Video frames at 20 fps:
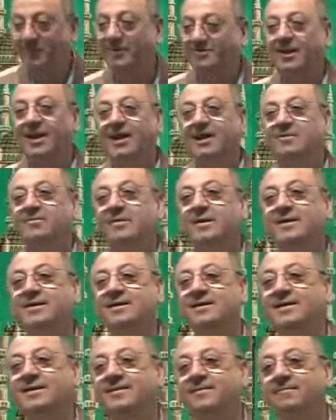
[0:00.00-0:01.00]

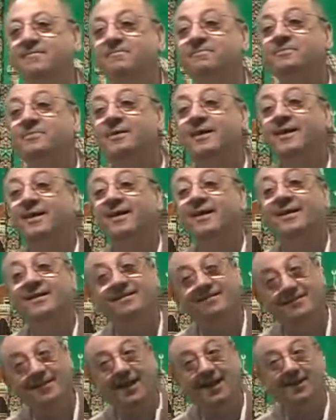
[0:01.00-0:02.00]
graman
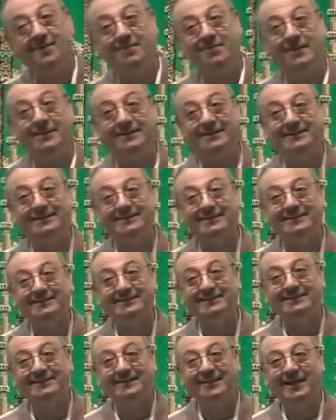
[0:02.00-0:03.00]
zahaban.
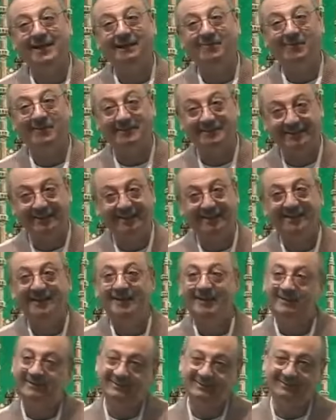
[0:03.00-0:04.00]
I want
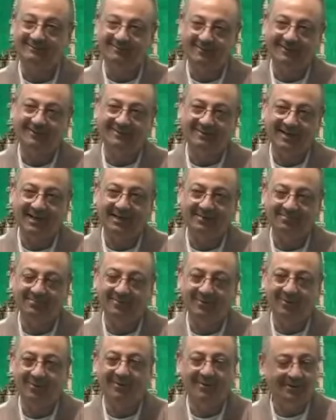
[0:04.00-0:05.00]
1 gram
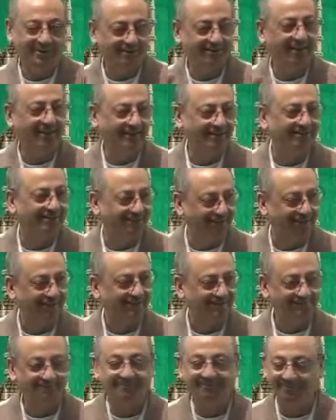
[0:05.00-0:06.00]
gold.
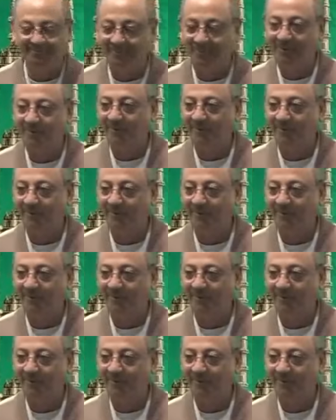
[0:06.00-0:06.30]
That's more